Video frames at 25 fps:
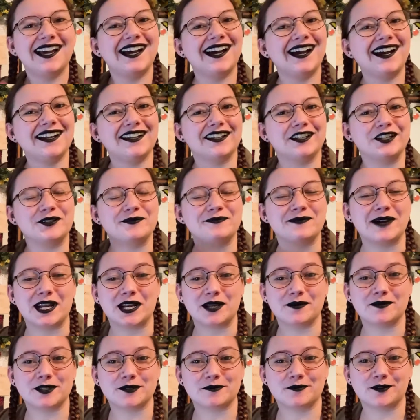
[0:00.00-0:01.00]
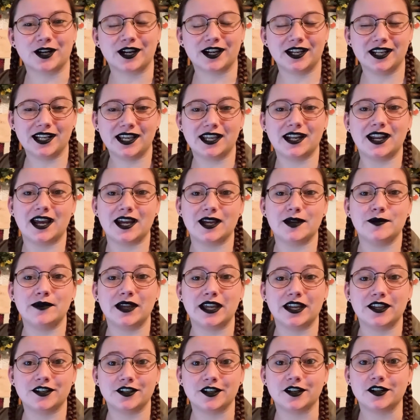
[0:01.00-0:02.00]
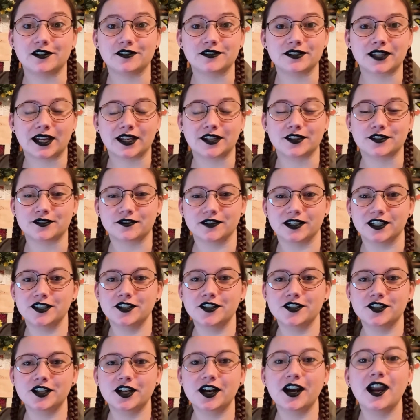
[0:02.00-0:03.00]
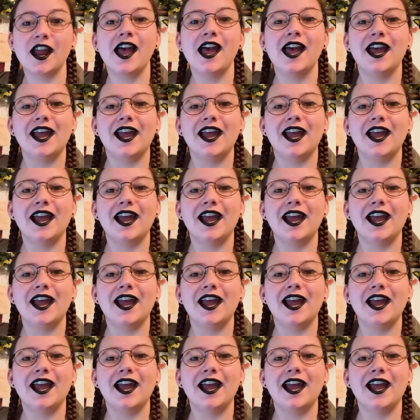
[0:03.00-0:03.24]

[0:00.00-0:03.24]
Hi, my name is Morgan and I am a neuroscience researcher